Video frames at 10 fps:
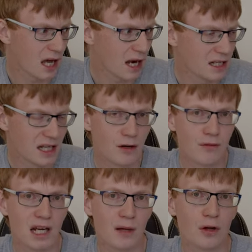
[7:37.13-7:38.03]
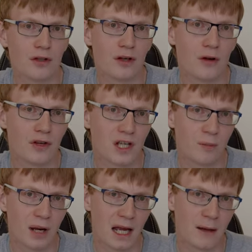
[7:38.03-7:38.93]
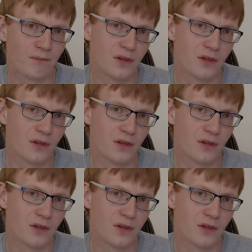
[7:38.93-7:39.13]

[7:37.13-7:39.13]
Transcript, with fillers: and I didn't really want it on display.